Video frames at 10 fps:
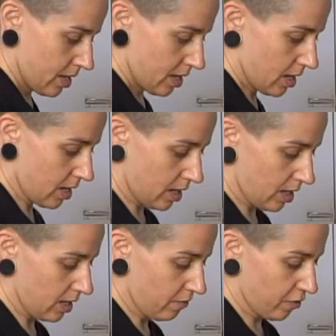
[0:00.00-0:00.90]

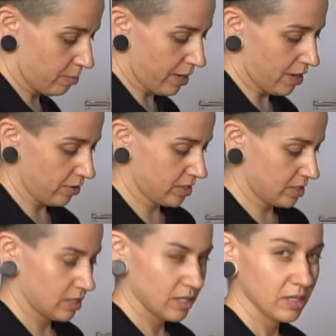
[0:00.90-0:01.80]
for
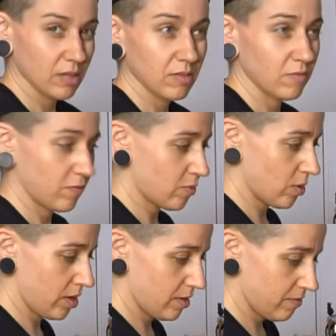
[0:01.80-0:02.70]
about
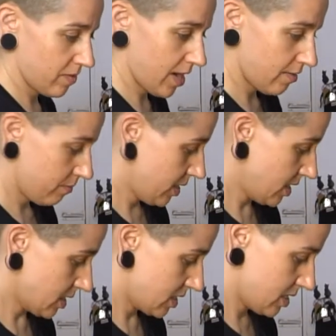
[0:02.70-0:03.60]
4 or 5
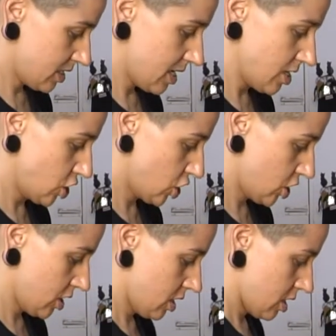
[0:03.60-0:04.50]

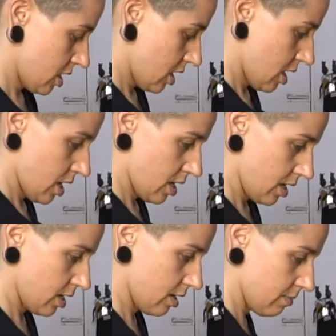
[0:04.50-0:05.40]
minutes-ish.
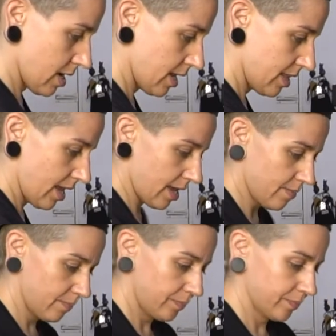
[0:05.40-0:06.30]
And
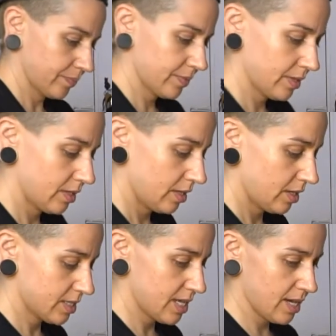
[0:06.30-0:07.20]
then you're
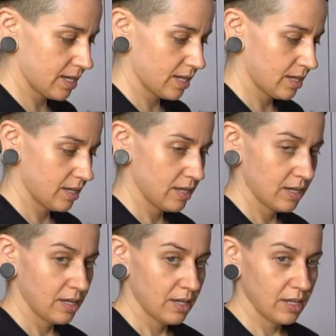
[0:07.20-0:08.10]
gonna take
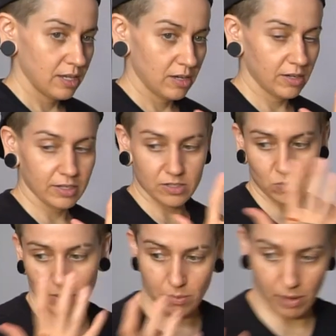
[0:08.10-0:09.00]
your knuckles and wipe them